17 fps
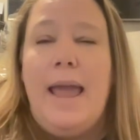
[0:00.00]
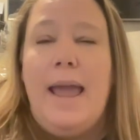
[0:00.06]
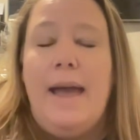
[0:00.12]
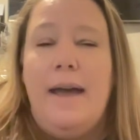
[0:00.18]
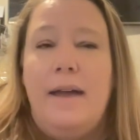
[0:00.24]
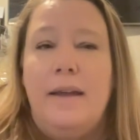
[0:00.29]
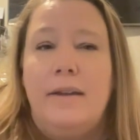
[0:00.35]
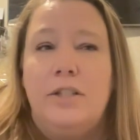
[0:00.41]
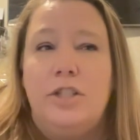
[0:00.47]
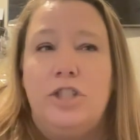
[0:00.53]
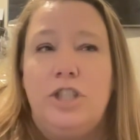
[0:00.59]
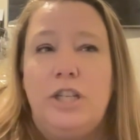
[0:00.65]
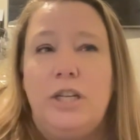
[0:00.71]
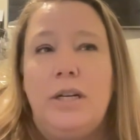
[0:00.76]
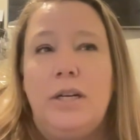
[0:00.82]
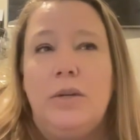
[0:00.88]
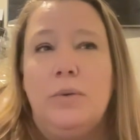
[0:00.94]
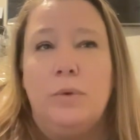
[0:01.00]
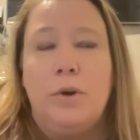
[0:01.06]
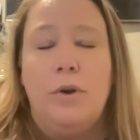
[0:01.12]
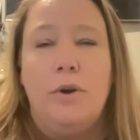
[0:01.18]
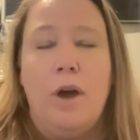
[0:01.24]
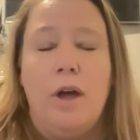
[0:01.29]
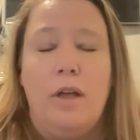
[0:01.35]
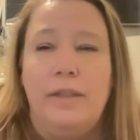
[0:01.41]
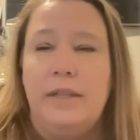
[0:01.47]
And she
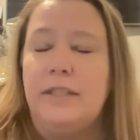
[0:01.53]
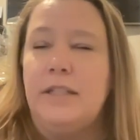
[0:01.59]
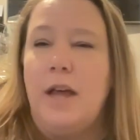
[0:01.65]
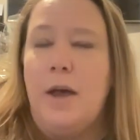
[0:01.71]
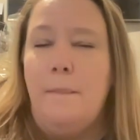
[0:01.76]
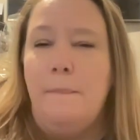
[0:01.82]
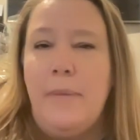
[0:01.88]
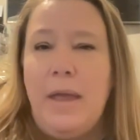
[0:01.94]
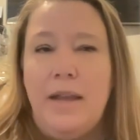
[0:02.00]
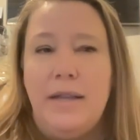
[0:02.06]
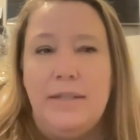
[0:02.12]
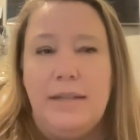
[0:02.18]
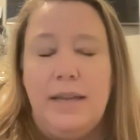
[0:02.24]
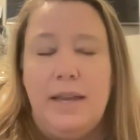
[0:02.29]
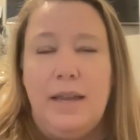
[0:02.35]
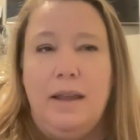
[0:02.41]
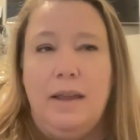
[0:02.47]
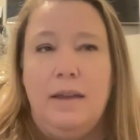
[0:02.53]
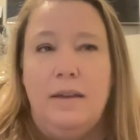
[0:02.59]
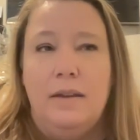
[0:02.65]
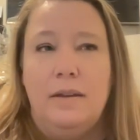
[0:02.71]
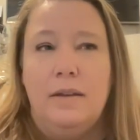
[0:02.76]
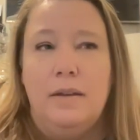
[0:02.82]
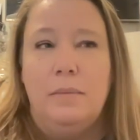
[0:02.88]
wrote all these amazing,